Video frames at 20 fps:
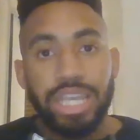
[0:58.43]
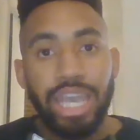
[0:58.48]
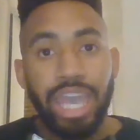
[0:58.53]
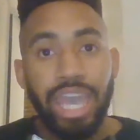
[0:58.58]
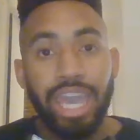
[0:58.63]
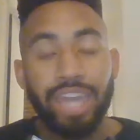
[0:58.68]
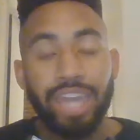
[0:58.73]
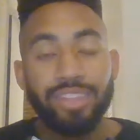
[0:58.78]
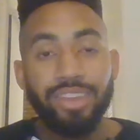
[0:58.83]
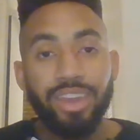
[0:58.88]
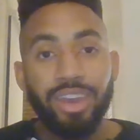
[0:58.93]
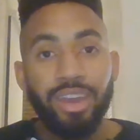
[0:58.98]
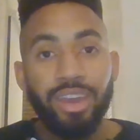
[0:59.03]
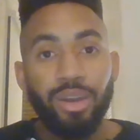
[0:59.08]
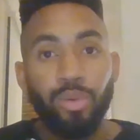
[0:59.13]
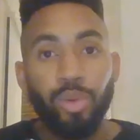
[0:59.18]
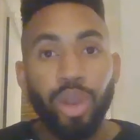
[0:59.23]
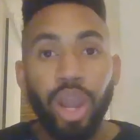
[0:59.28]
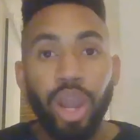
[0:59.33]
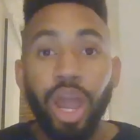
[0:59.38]
And
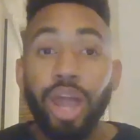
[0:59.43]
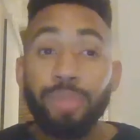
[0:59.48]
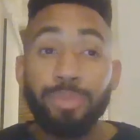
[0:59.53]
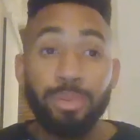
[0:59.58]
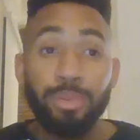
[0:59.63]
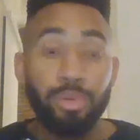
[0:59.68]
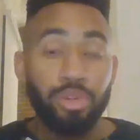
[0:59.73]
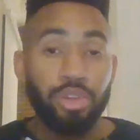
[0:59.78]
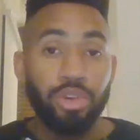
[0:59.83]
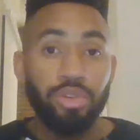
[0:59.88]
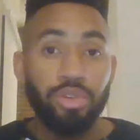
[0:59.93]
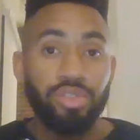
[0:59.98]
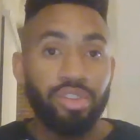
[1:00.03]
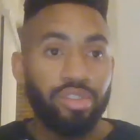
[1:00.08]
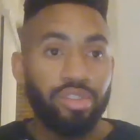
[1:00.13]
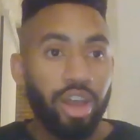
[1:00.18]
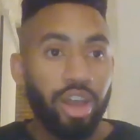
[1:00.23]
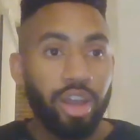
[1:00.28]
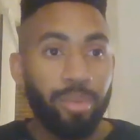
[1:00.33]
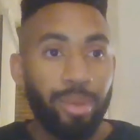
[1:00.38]
what a lot of people do is they
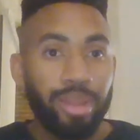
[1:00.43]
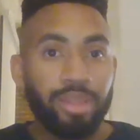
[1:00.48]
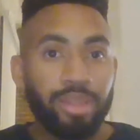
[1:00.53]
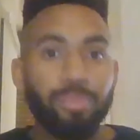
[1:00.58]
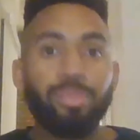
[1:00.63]
talk about